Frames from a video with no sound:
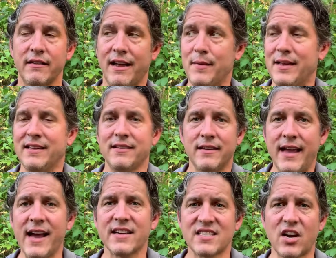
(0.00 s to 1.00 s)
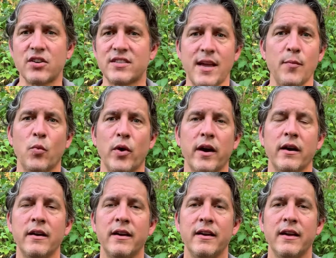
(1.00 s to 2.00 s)
I mean, yeah, start
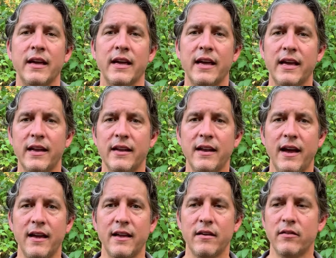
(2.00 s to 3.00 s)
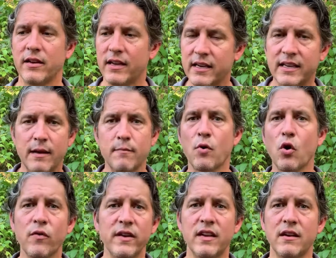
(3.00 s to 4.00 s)
somewhere and and get
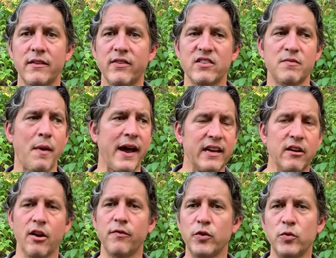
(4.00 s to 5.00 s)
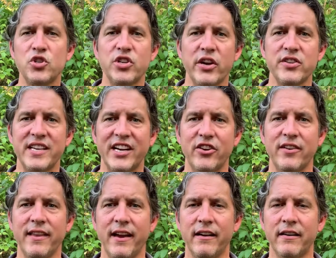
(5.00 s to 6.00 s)
moving, and even if it's buying a few shares here and
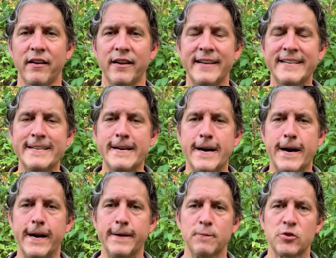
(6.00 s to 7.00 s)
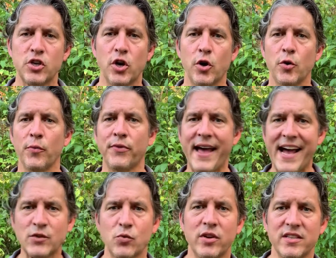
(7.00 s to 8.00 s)
there. All right, so
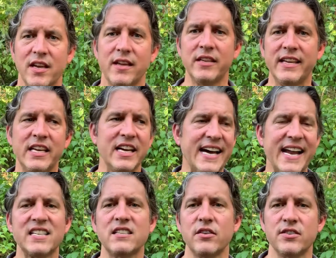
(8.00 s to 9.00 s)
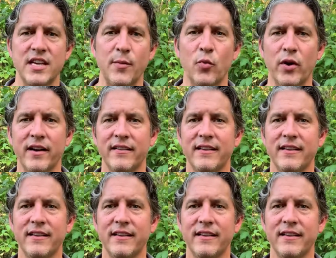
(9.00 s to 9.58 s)
that's where you got to start somewhere.